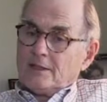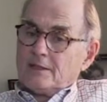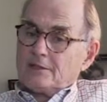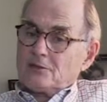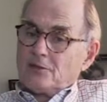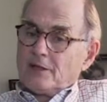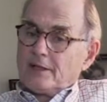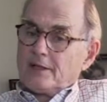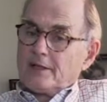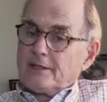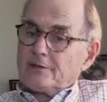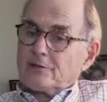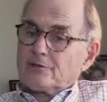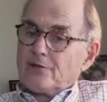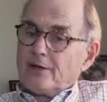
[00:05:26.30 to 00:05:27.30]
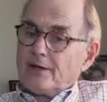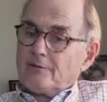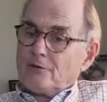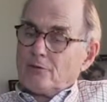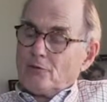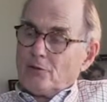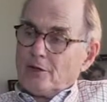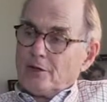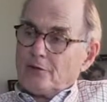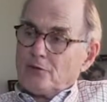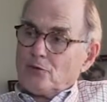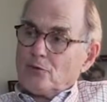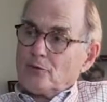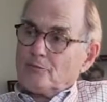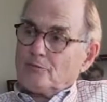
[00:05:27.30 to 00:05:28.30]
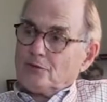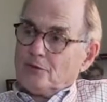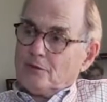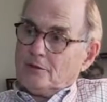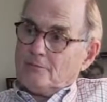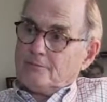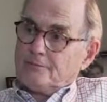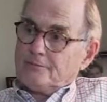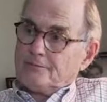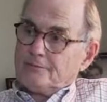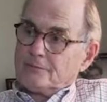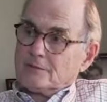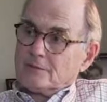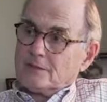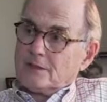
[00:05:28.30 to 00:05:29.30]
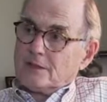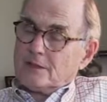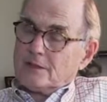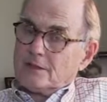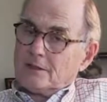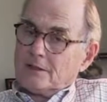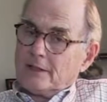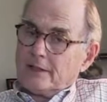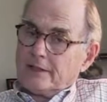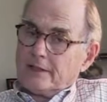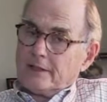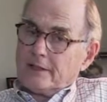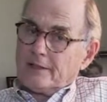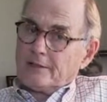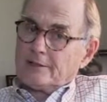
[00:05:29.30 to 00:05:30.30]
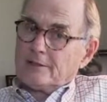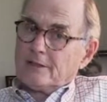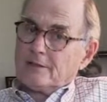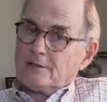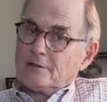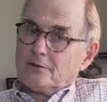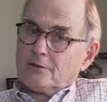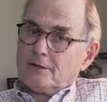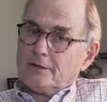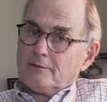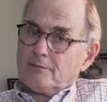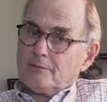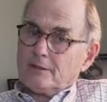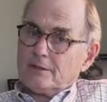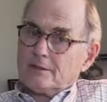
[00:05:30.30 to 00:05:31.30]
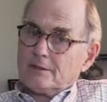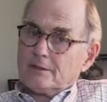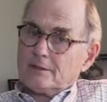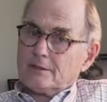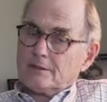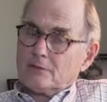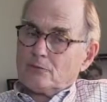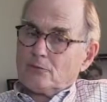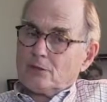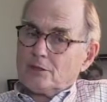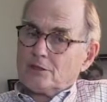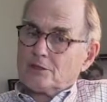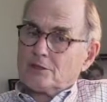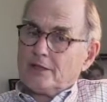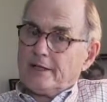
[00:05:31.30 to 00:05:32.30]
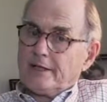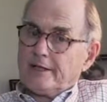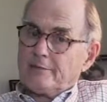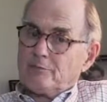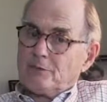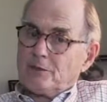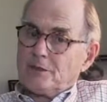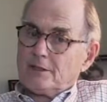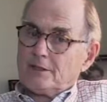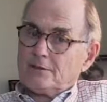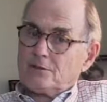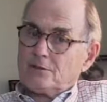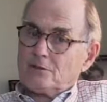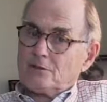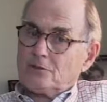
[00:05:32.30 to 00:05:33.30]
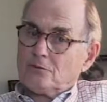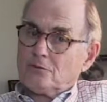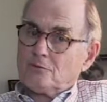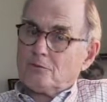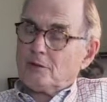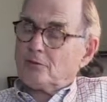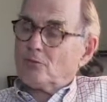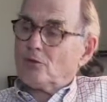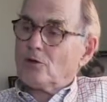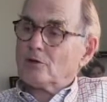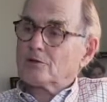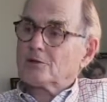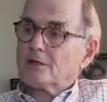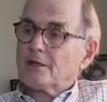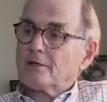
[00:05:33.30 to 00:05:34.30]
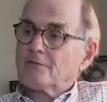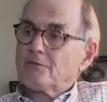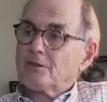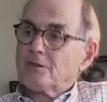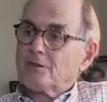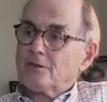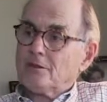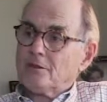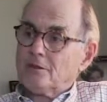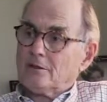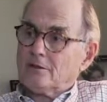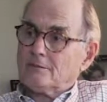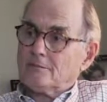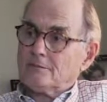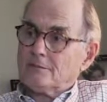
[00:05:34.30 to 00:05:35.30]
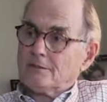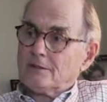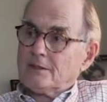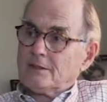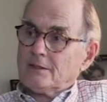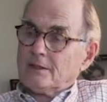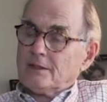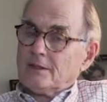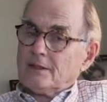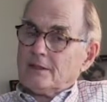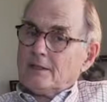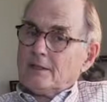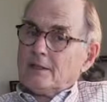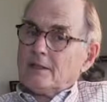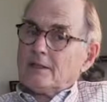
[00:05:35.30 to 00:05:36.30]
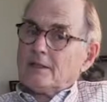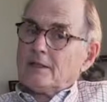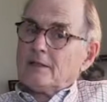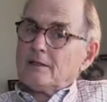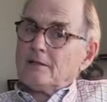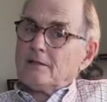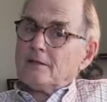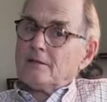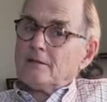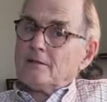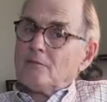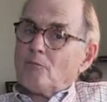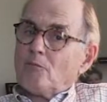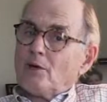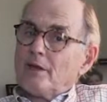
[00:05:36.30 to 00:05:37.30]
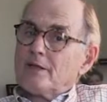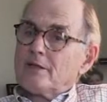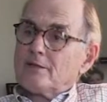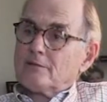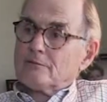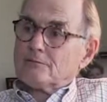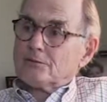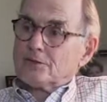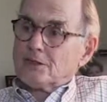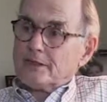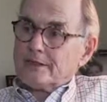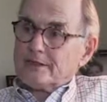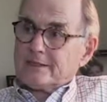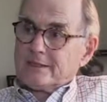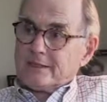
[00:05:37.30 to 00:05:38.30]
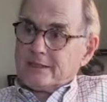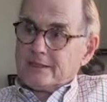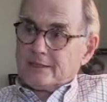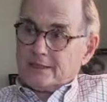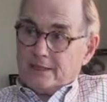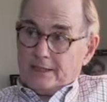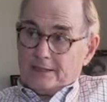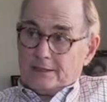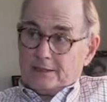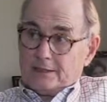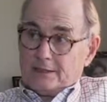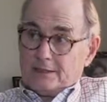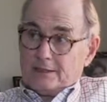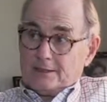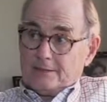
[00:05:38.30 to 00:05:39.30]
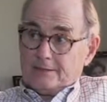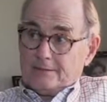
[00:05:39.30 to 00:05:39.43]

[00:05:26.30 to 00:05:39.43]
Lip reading: And so I got to travel around Europe some. And then I got a telegram that reassigned me to Benoit, South Vietnam in May of '66.